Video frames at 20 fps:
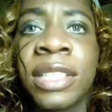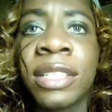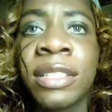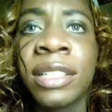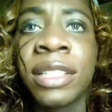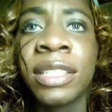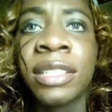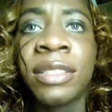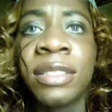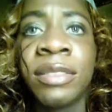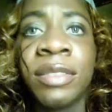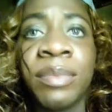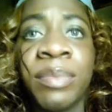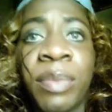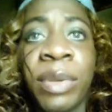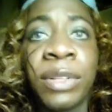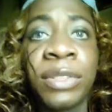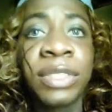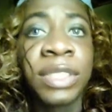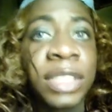they
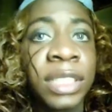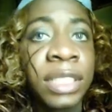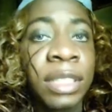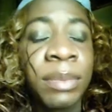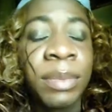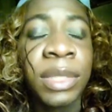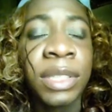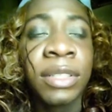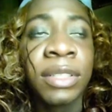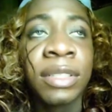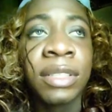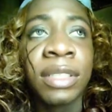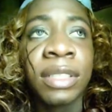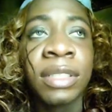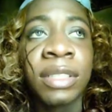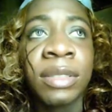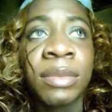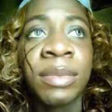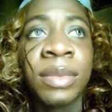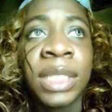posted something
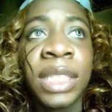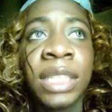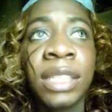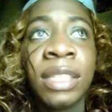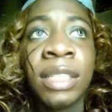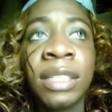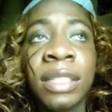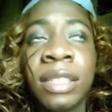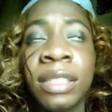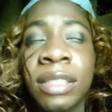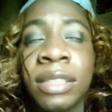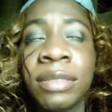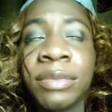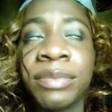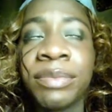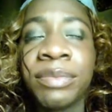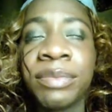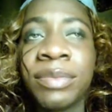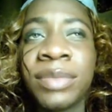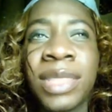on,
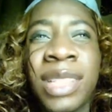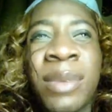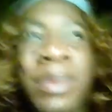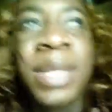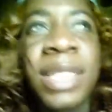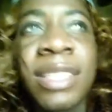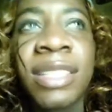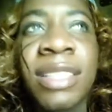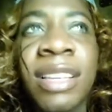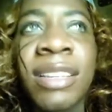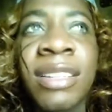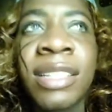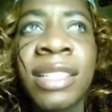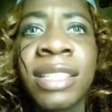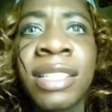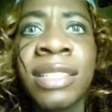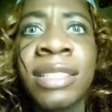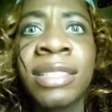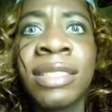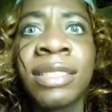I mean, it's kind of
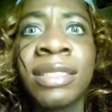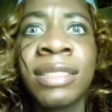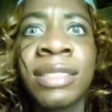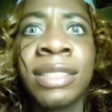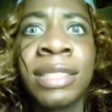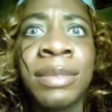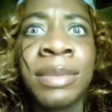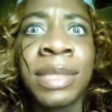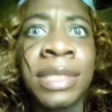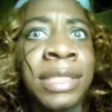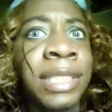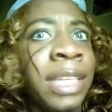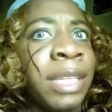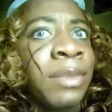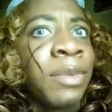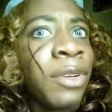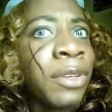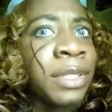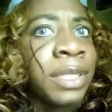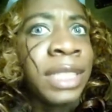like they seem like
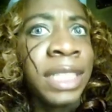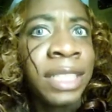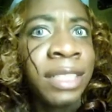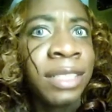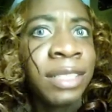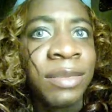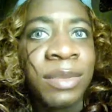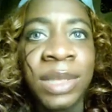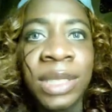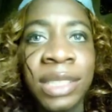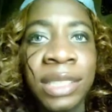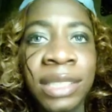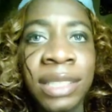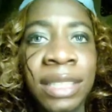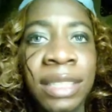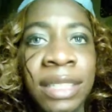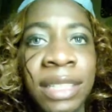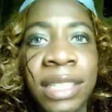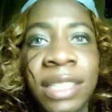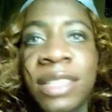Tamar dead, but she
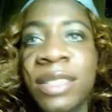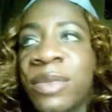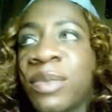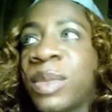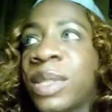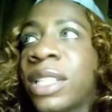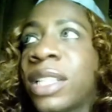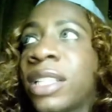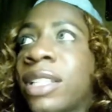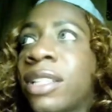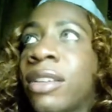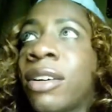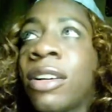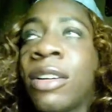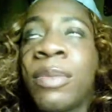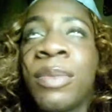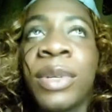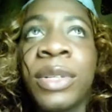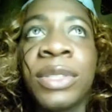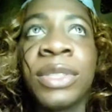ain't dead. But they all
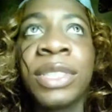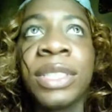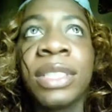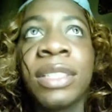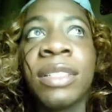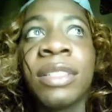posted,